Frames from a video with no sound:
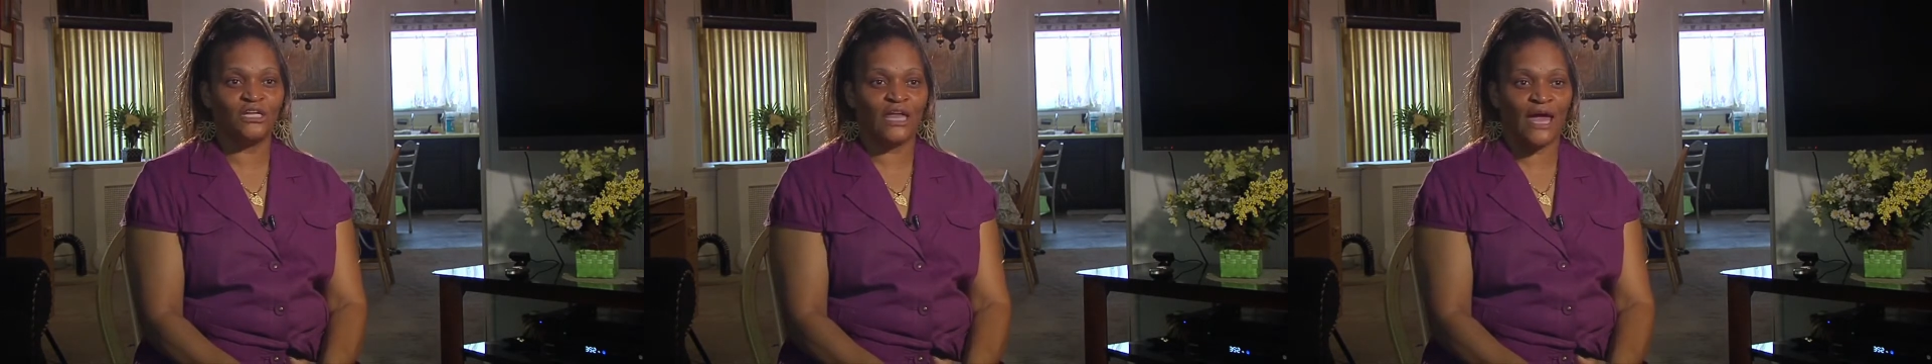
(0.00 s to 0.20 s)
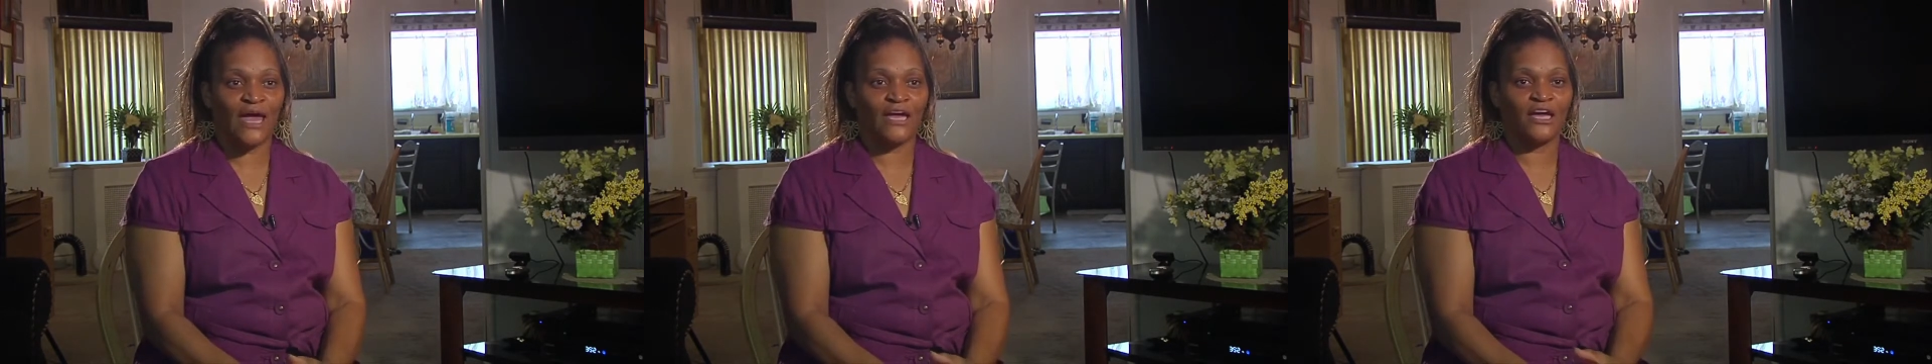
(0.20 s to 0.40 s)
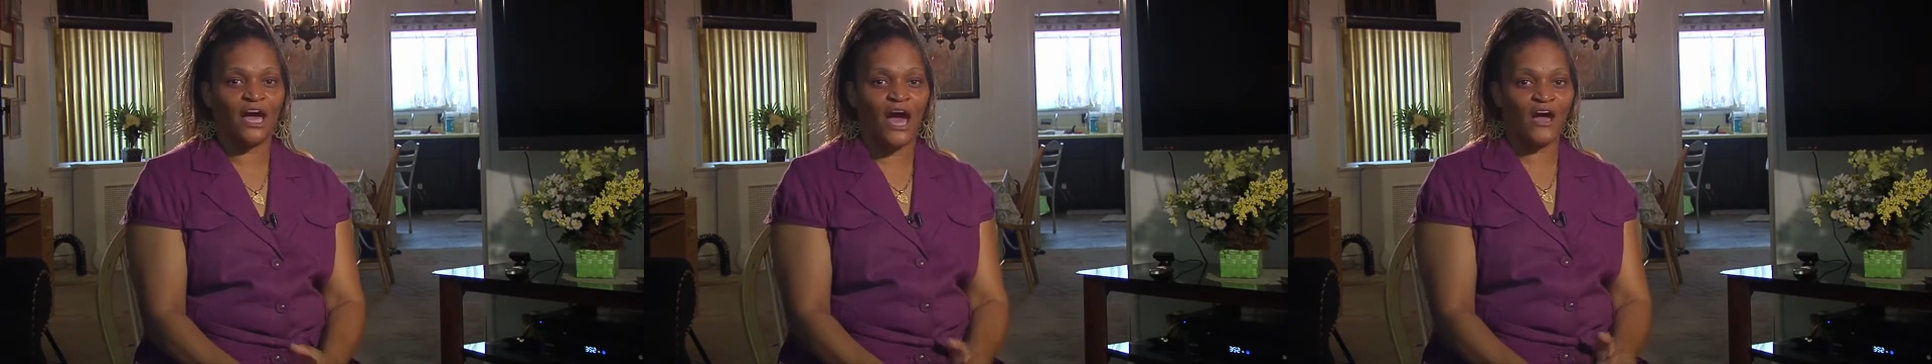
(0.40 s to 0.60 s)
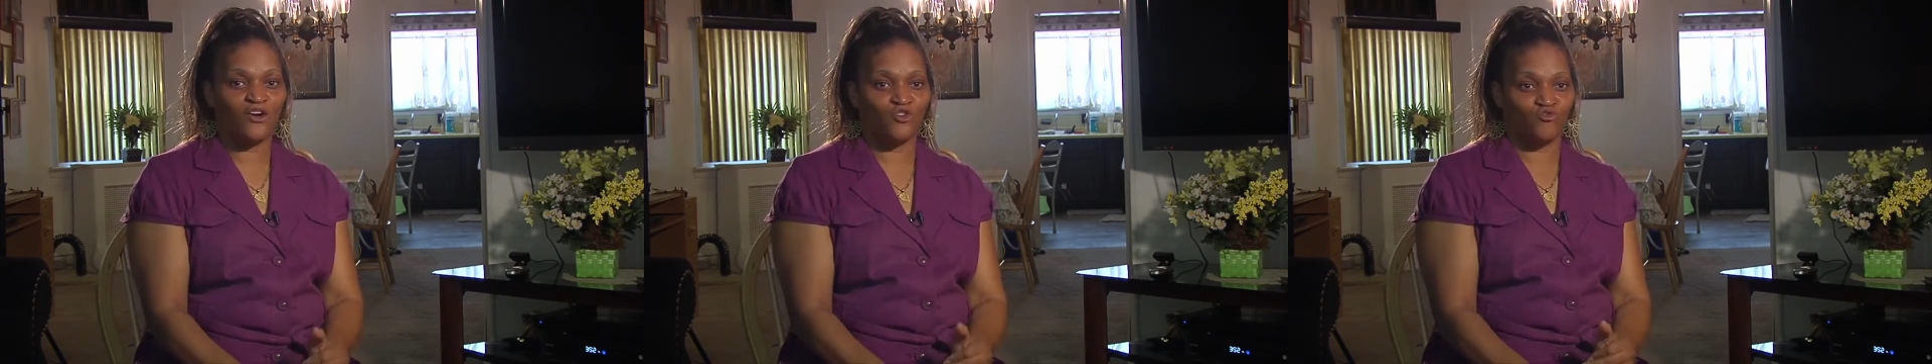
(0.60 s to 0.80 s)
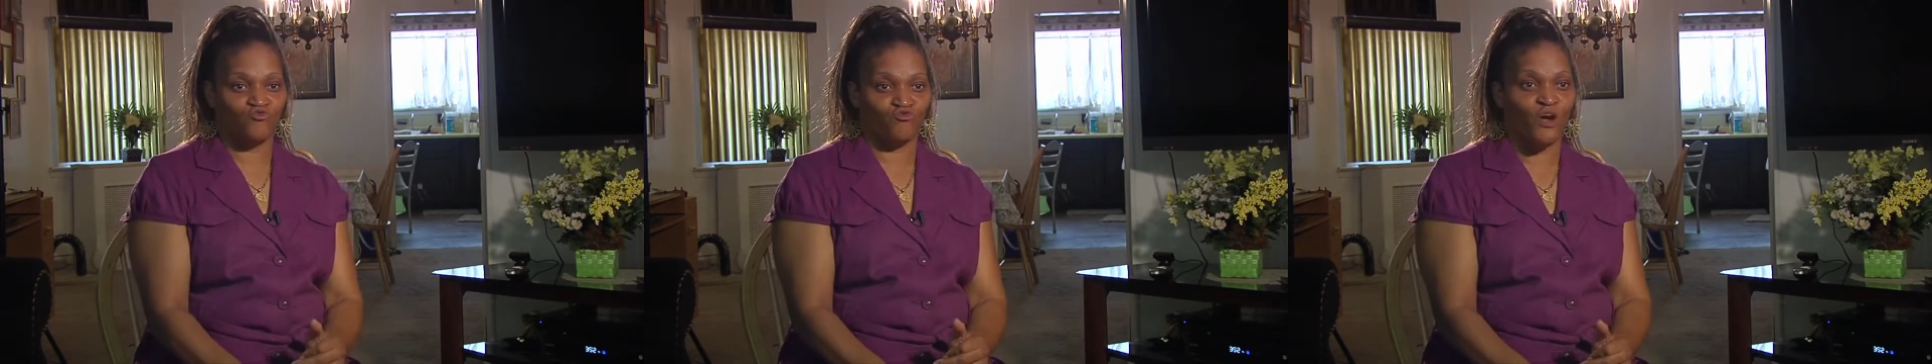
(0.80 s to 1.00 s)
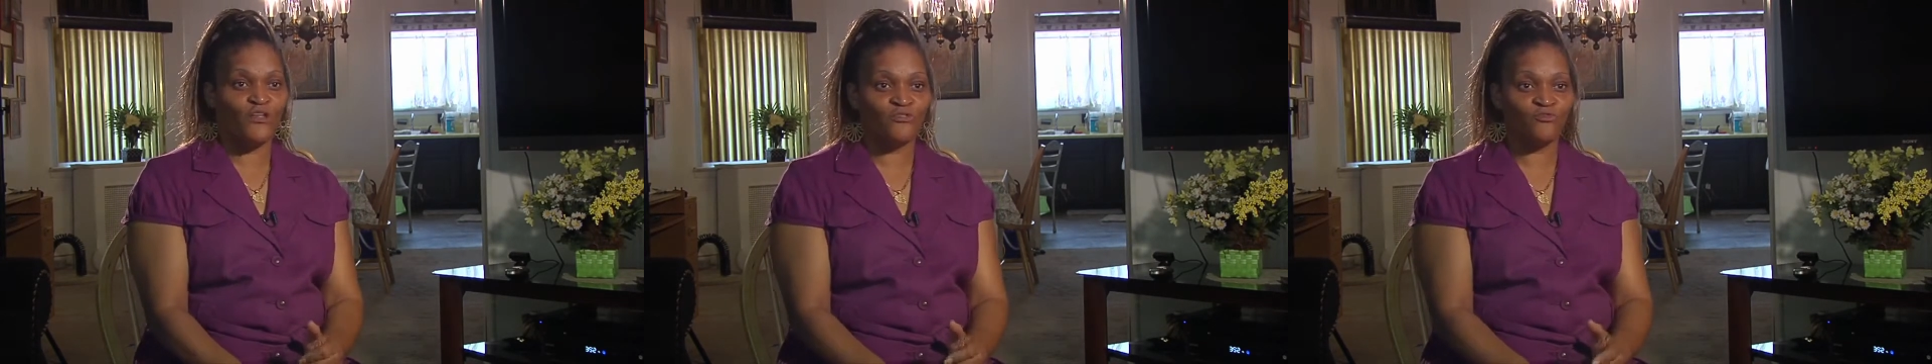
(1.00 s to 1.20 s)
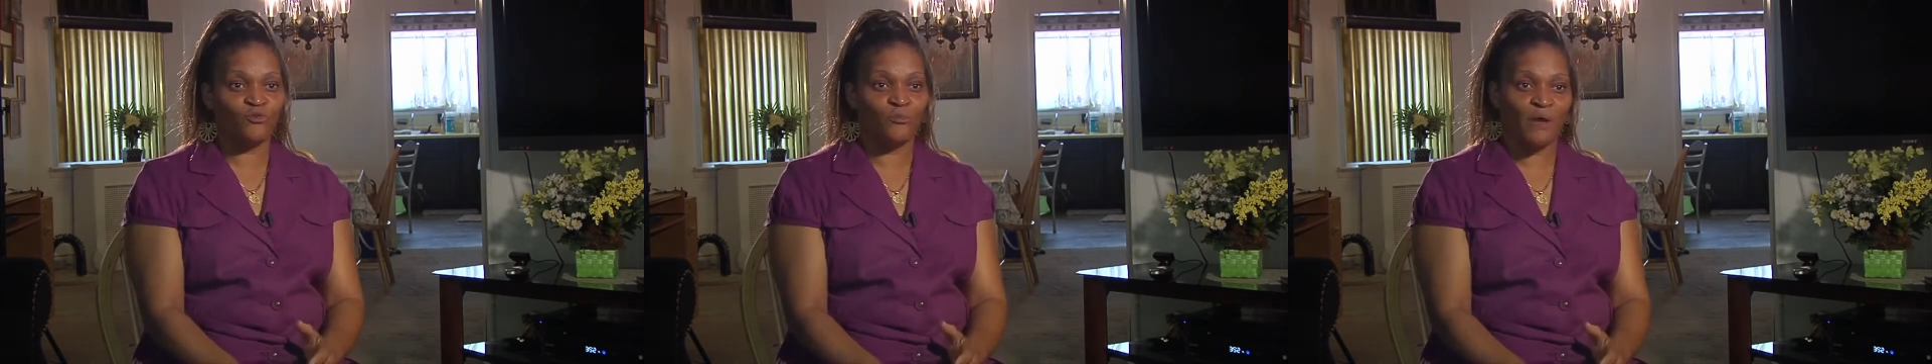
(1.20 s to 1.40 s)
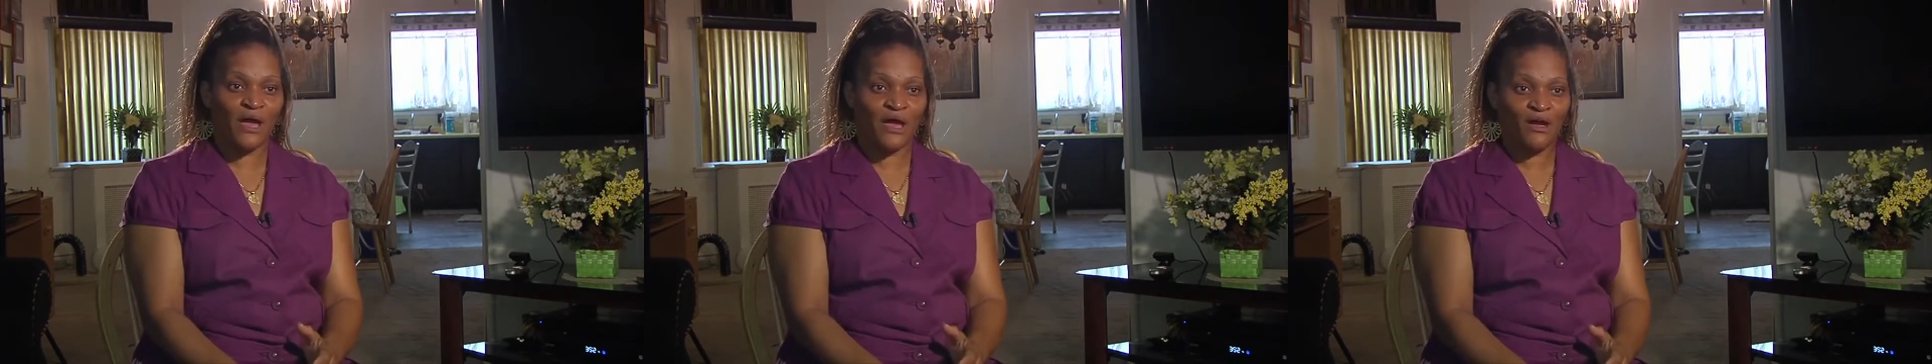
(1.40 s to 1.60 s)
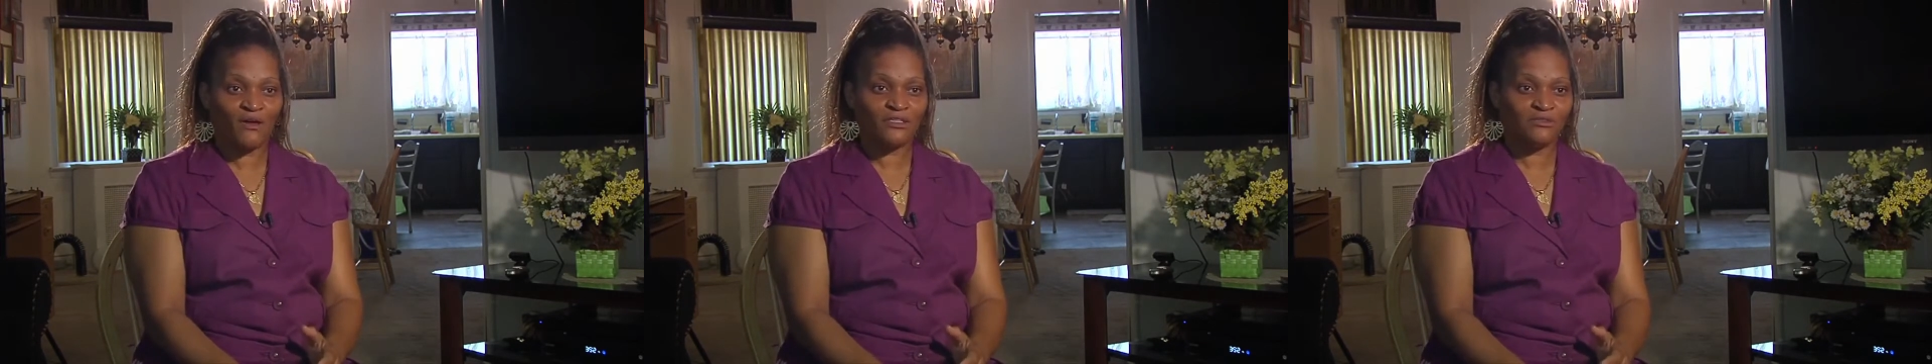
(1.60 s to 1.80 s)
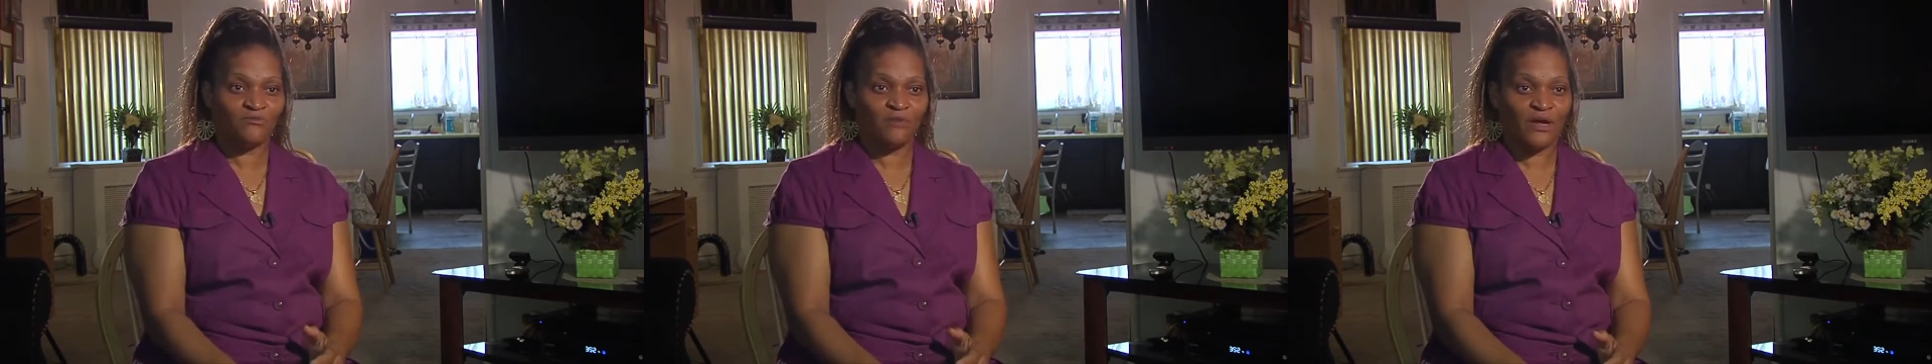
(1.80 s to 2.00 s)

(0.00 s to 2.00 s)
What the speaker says: I could run through my house and